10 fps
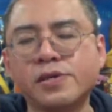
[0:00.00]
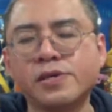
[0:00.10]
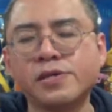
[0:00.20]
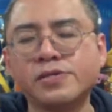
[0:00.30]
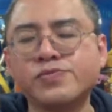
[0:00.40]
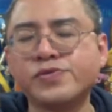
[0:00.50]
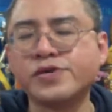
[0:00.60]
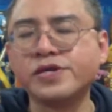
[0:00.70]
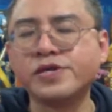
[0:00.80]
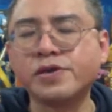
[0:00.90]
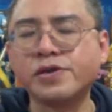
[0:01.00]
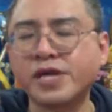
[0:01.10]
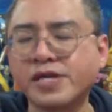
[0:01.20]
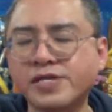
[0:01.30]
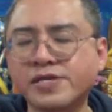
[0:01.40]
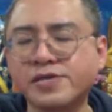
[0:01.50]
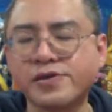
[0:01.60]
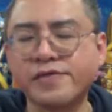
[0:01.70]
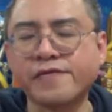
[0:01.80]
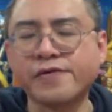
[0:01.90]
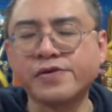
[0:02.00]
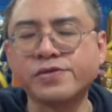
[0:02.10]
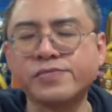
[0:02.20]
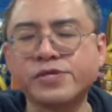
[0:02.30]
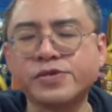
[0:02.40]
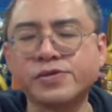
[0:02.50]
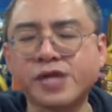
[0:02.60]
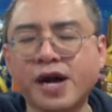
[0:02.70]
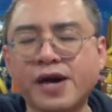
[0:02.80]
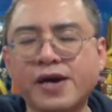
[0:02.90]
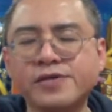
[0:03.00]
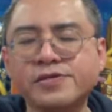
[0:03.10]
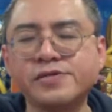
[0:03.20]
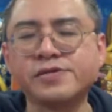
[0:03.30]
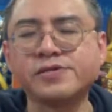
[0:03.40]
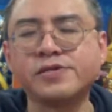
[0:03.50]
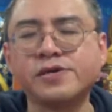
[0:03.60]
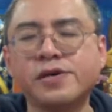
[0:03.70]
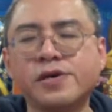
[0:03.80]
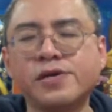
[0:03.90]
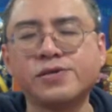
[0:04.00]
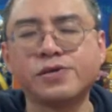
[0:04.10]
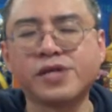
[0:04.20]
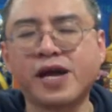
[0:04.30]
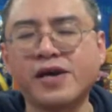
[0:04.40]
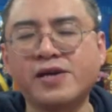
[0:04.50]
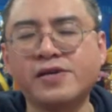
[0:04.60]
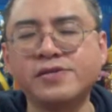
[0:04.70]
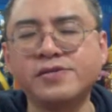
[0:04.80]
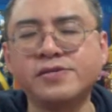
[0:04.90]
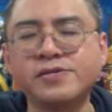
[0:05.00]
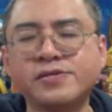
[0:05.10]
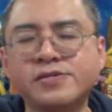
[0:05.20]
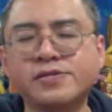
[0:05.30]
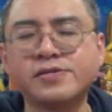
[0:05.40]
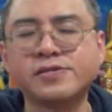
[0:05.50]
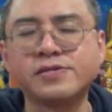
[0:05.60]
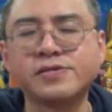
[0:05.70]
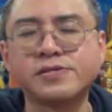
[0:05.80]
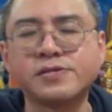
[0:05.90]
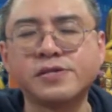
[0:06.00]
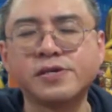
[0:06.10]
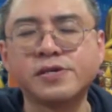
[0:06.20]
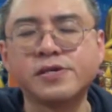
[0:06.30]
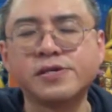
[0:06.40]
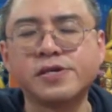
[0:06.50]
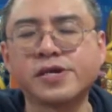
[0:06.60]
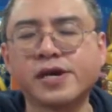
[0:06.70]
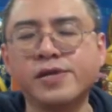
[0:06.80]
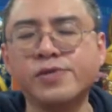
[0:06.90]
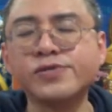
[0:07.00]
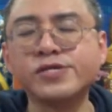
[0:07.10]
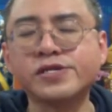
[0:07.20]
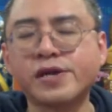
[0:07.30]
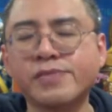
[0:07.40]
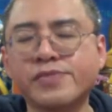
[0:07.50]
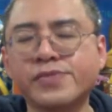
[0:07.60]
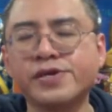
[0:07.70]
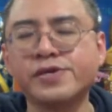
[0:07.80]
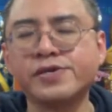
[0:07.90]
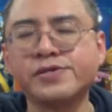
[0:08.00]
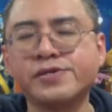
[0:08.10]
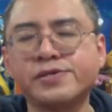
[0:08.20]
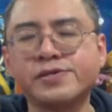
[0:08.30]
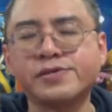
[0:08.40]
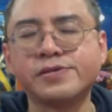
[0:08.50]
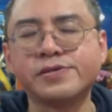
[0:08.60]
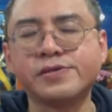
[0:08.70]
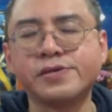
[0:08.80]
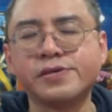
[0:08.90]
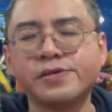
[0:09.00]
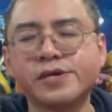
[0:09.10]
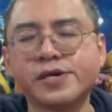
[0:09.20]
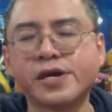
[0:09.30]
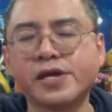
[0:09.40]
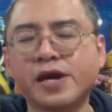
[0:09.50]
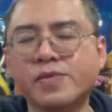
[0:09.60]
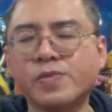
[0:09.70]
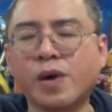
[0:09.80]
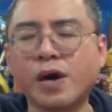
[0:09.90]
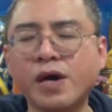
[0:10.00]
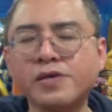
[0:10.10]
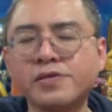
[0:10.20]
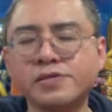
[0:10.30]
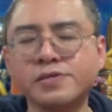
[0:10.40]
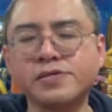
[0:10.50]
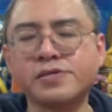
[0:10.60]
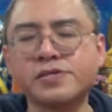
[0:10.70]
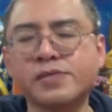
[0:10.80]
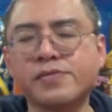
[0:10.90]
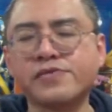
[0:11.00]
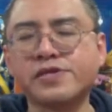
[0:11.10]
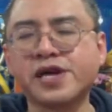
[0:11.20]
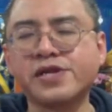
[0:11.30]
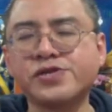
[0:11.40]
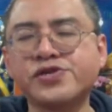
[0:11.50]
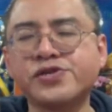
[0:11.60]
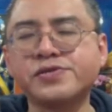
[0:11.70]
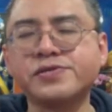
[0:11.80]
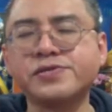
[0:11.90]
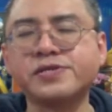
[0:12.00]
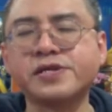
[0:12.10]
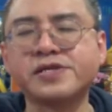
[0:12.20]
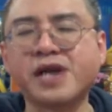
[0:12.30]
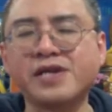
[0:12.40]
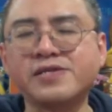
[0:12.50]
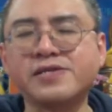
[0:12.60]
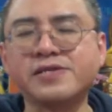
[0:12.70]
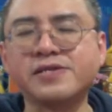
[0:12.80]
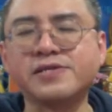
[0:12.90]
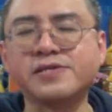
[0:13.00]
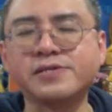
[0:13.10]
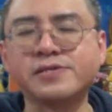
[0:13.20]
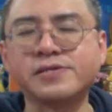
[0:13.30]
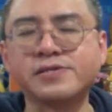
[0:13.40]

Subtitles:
it's really not necessary for it to be so tight, so tense. It can loosen up a bit. It can unwind some of the tensions and tightenings.